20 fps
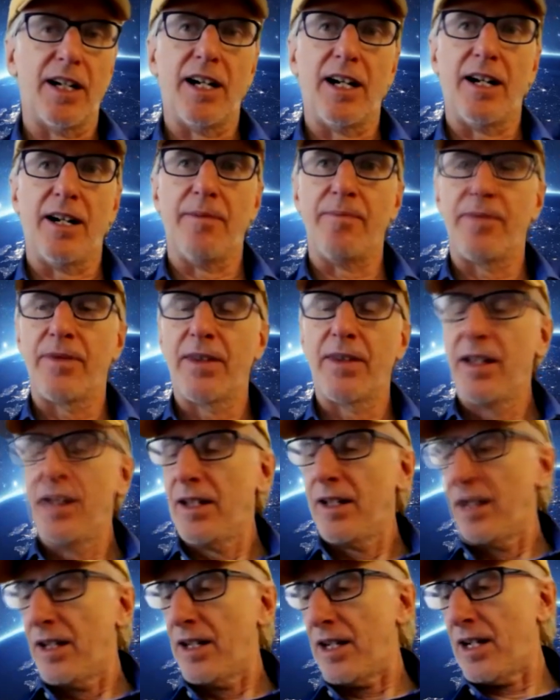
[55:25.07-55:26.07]
Um,
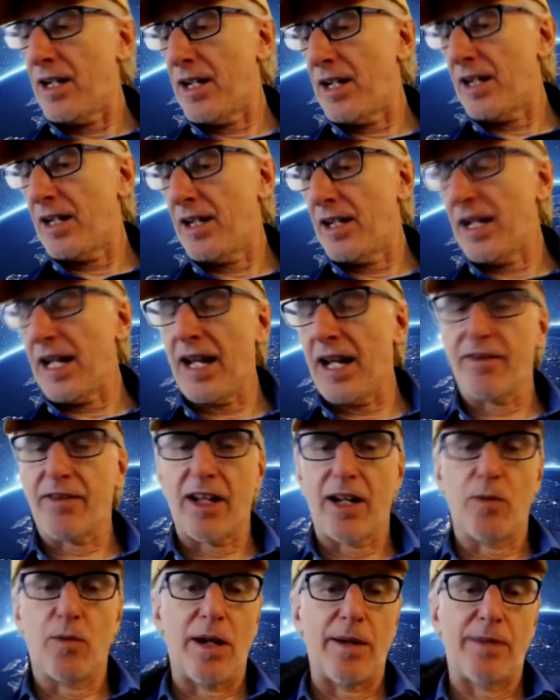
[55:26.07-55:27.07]
uh, and I've
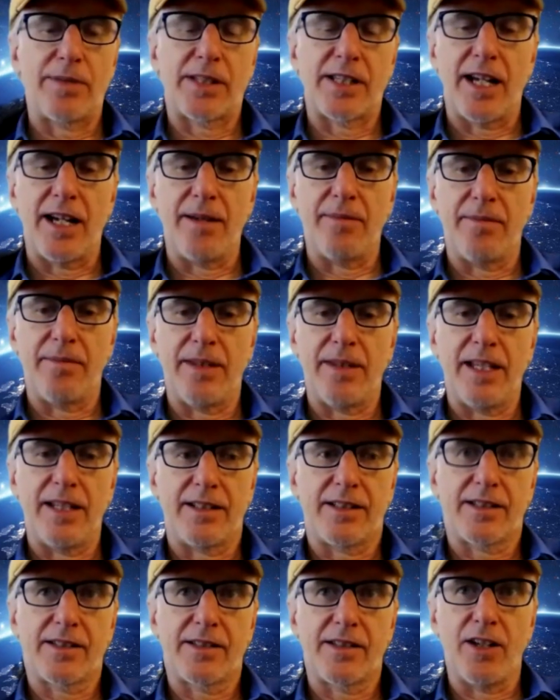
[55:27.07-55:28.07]
got a website
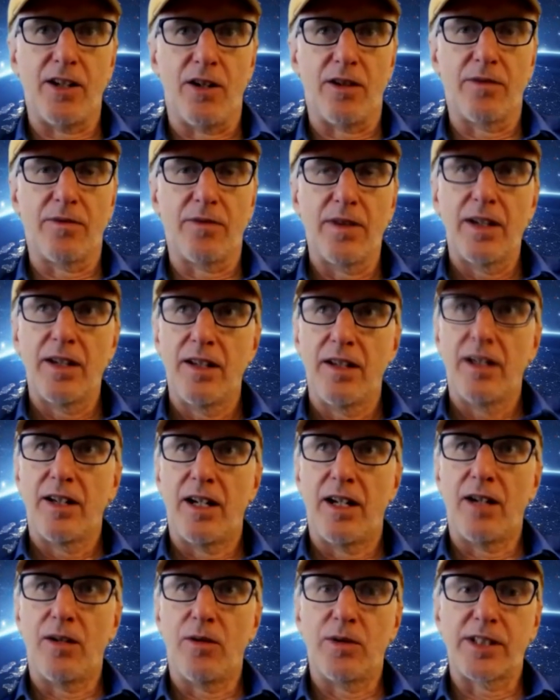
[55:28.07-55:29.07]
that's, you know,
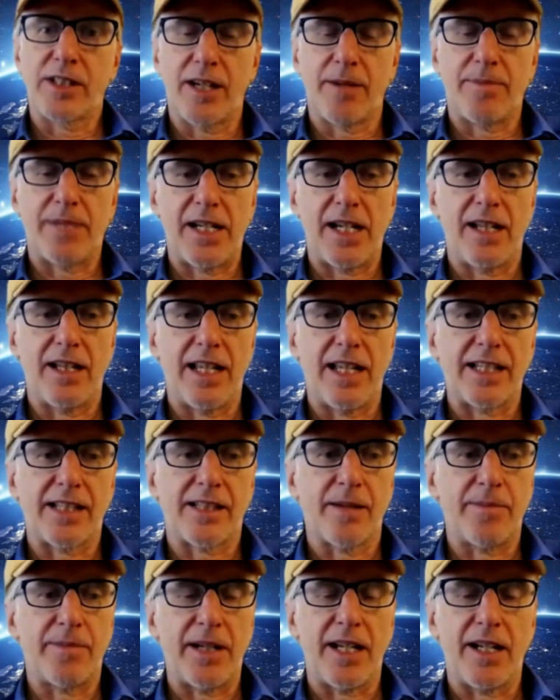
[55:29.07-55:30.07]
uh, was update last
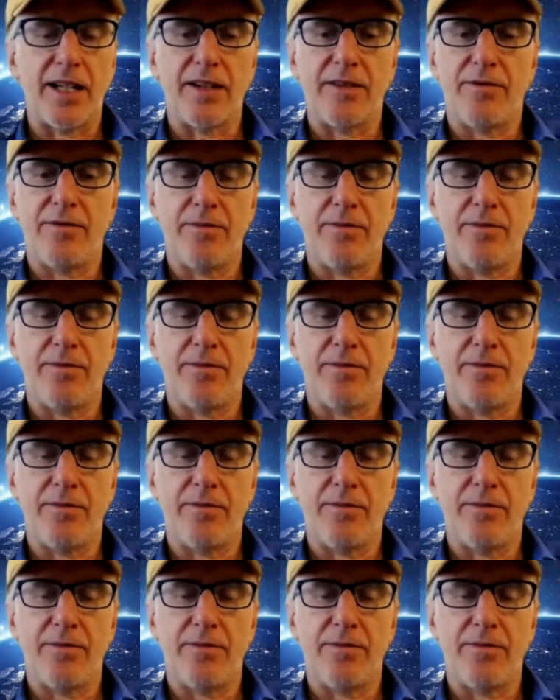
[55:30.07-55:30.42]
updated